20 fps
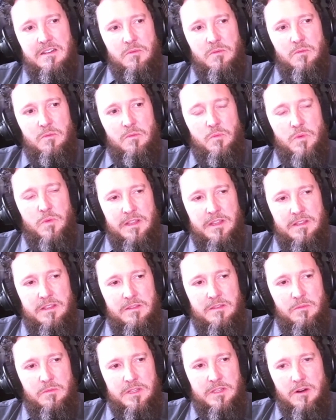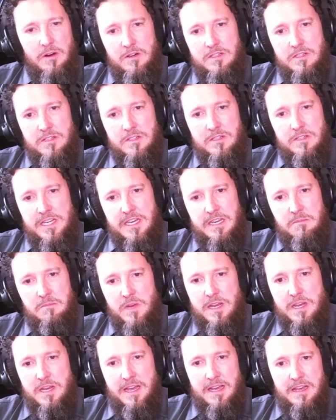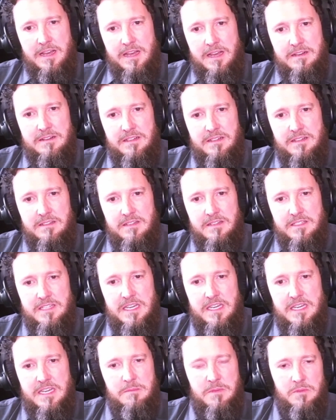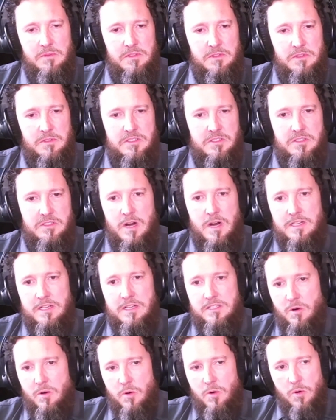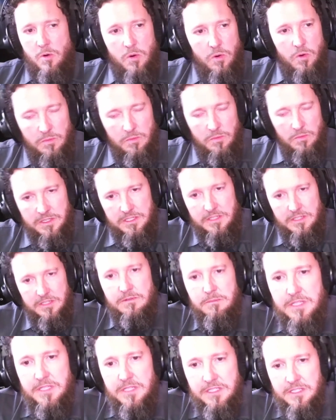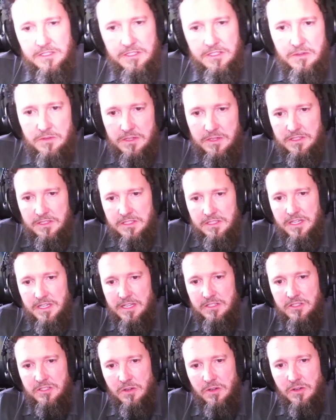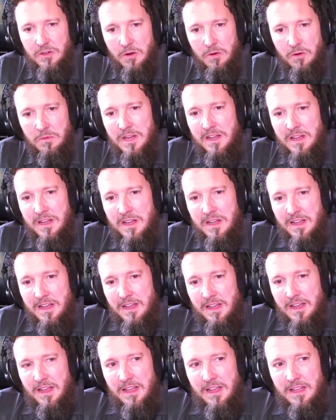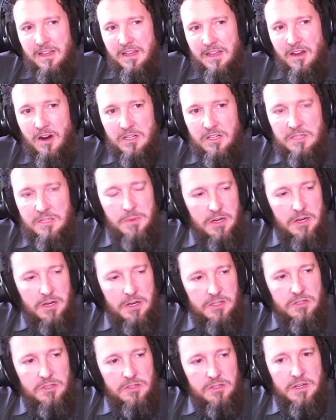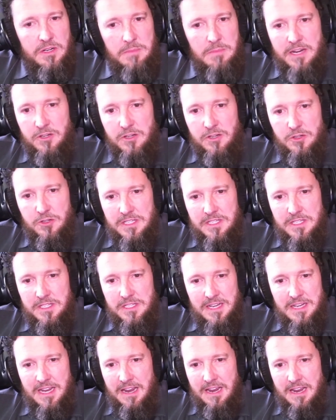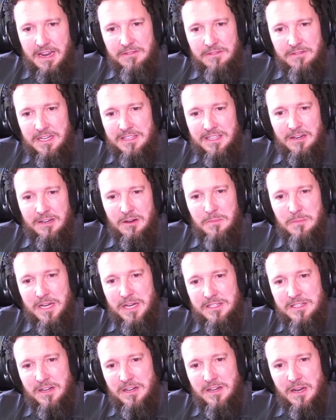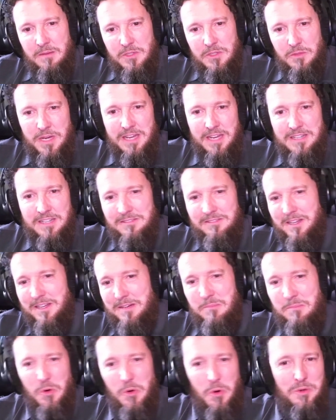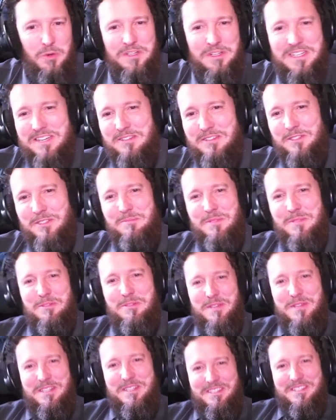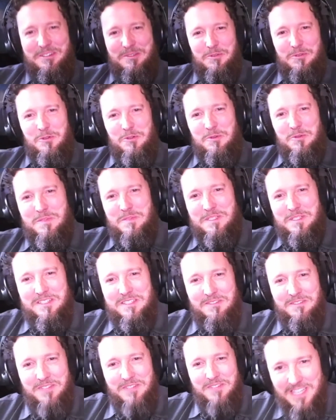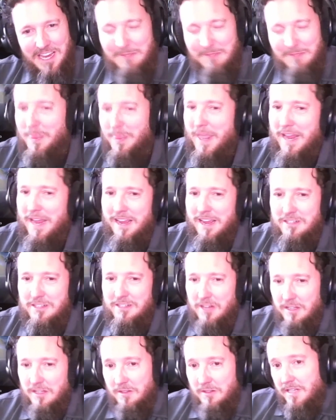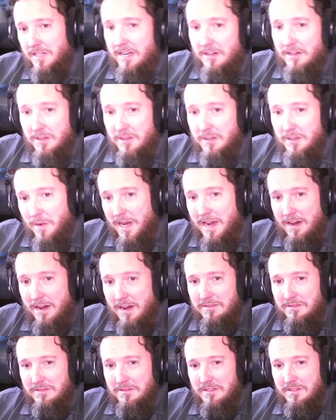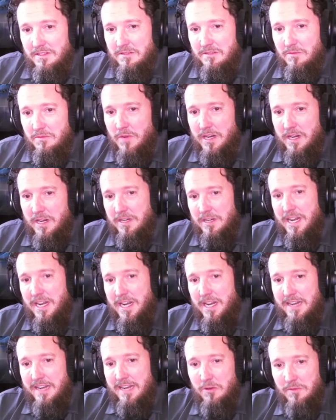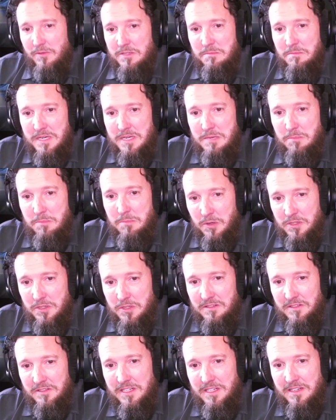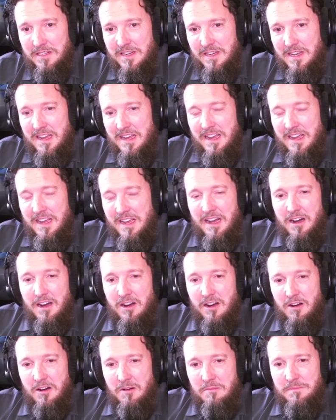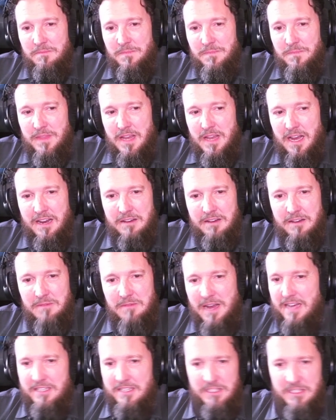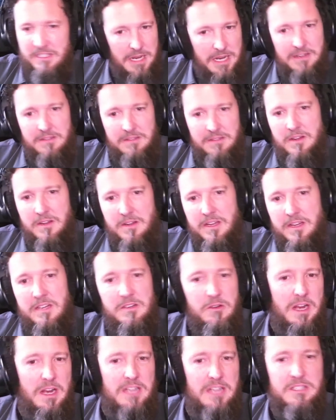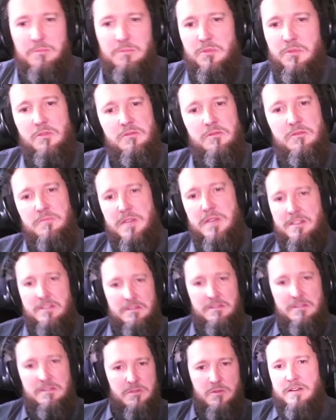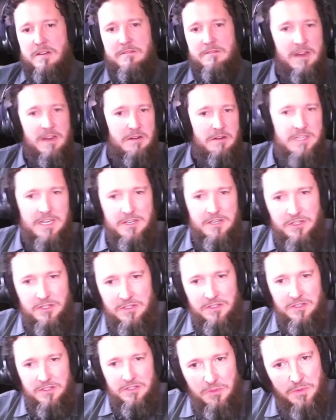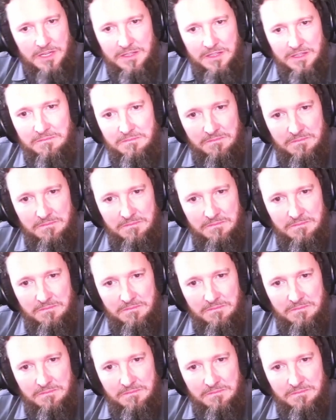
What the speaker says: with our team, we had a team that was across a whole bunch of different business units, and so our sponsoring manager didn't have anything on my time, so we had to like broker deals between the groups and stuff like that. And on the way out, when they were going to hand it over to me personally, I asked them, hey, can you guys approve me to create a foundation so we can